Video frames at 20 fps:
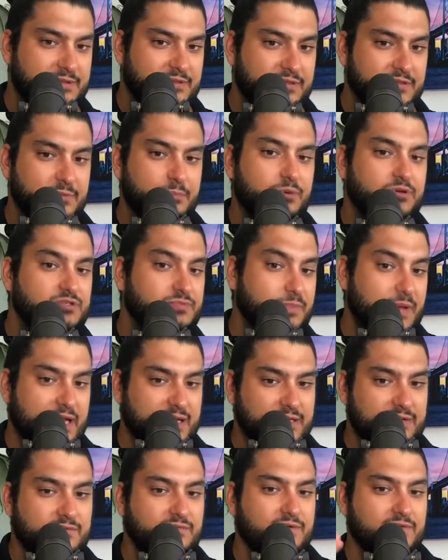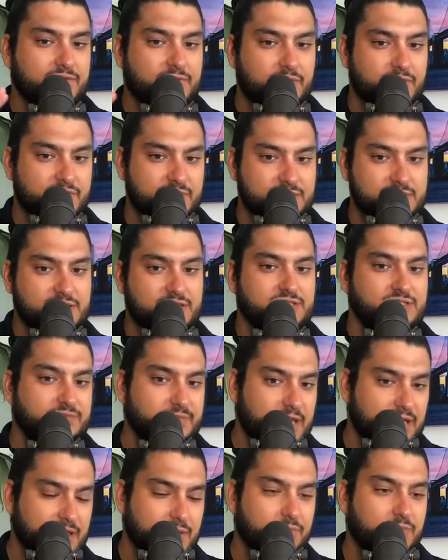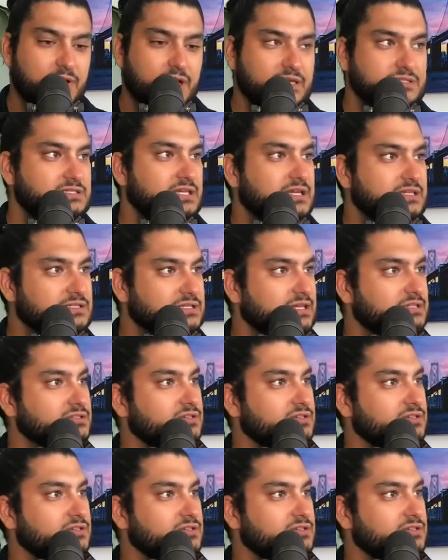the perspective of your decision-making process